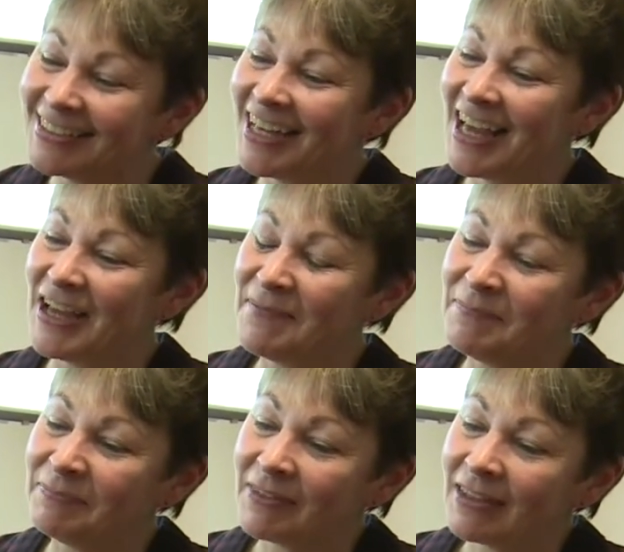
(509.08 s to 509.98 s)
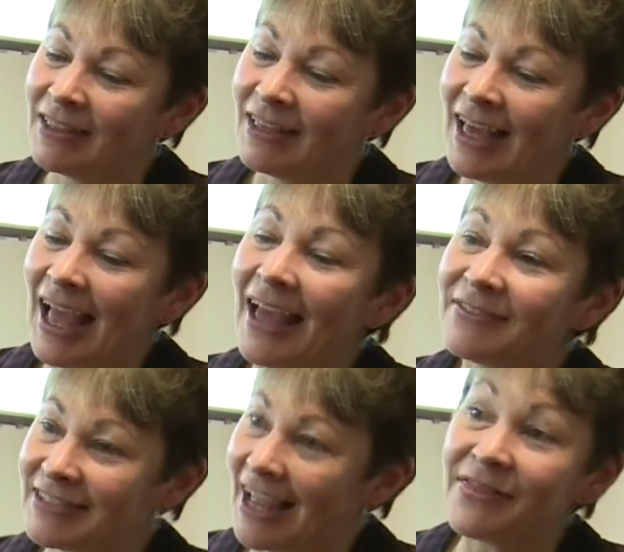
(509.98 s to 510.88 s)
And
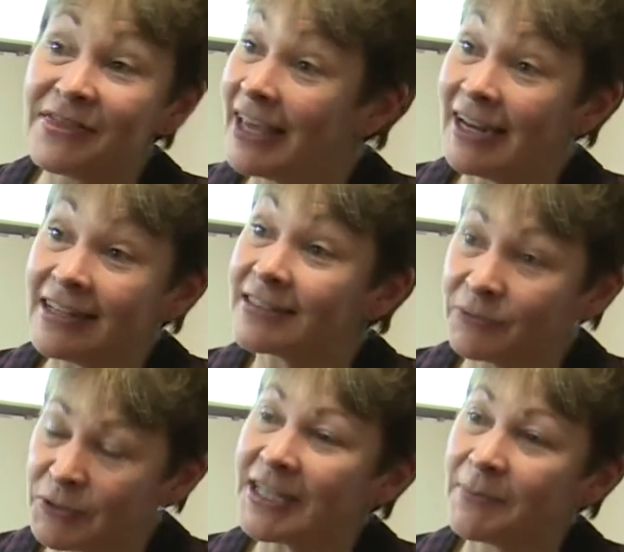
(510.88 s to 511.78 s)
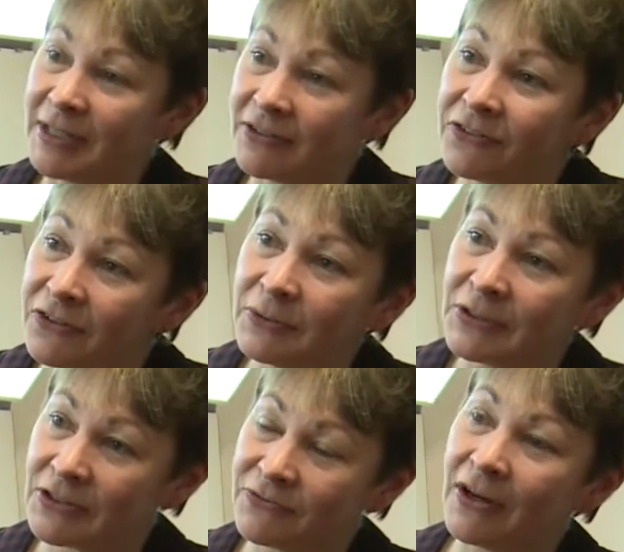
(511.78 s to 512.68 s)
then actually what's happening too, which
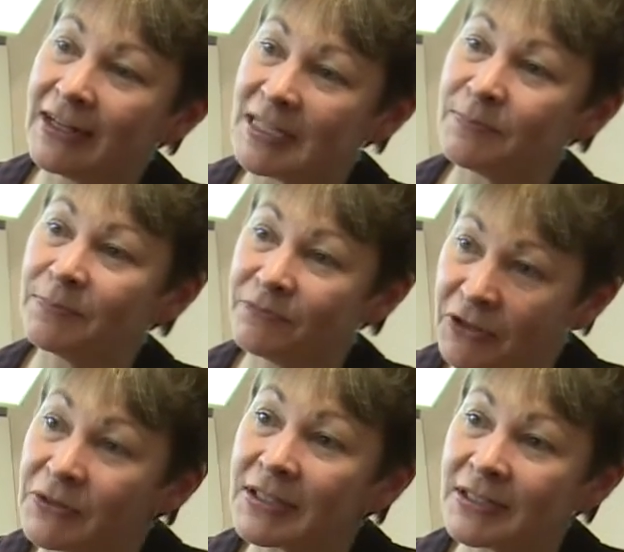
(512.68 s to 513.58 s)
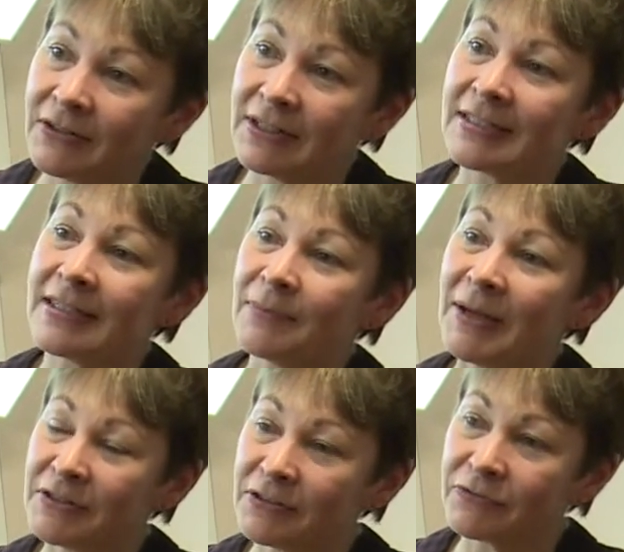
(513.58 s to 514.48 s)
is far less focused on, is the
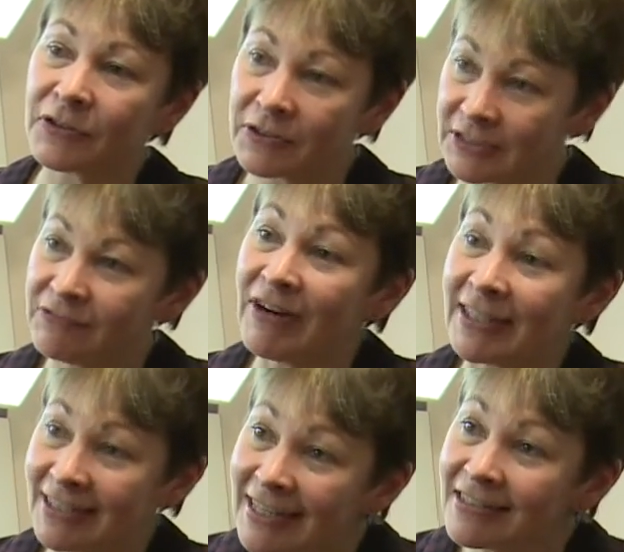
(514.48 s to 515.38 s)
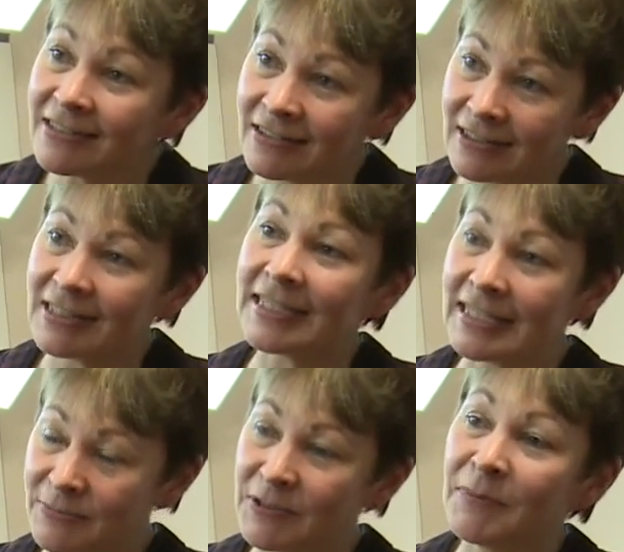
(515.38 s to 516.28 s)
amount of deregulation that
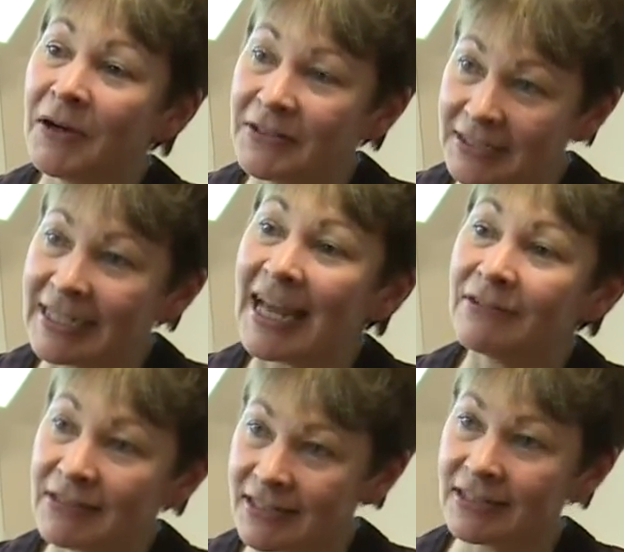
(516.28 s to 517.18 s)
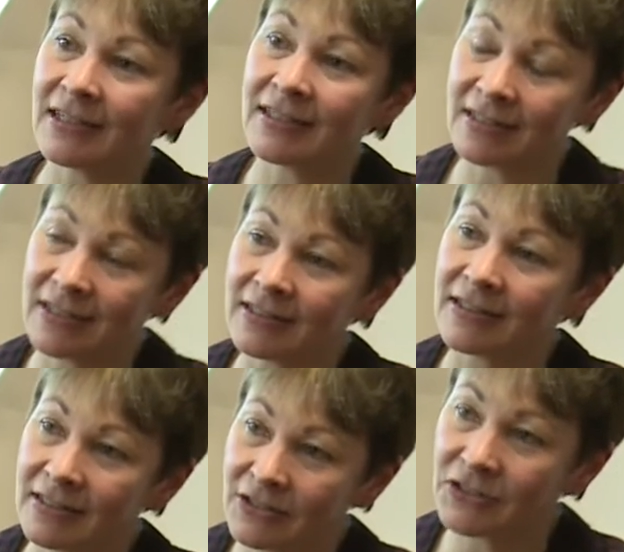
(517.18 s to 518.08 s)
he's demanding now as a
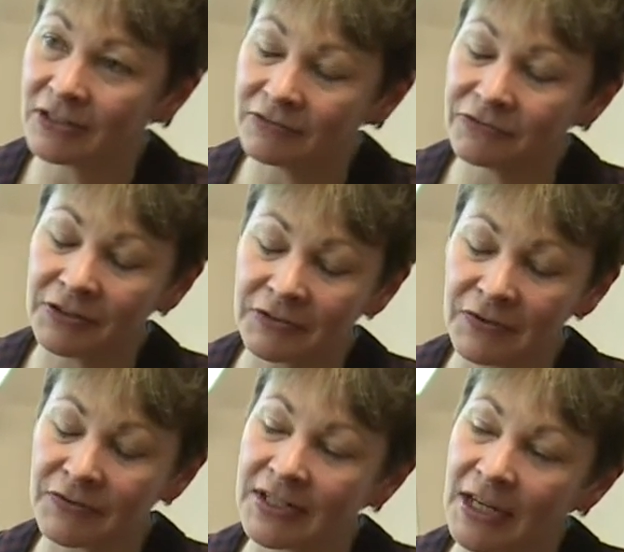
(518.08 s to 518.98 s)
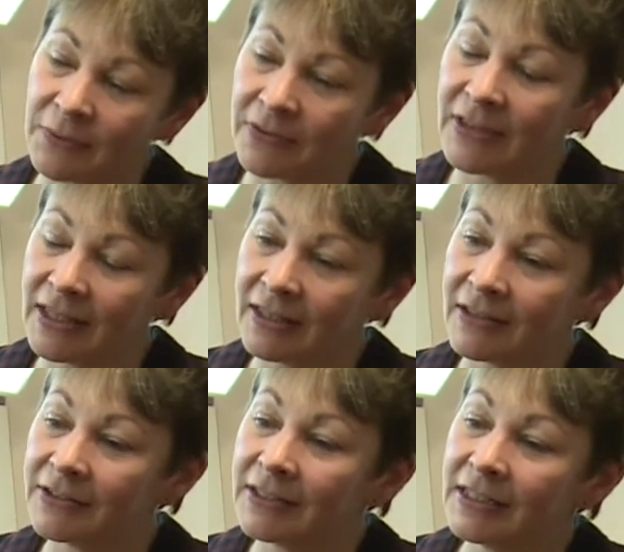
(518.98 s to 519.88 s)
condition of staying within the EU.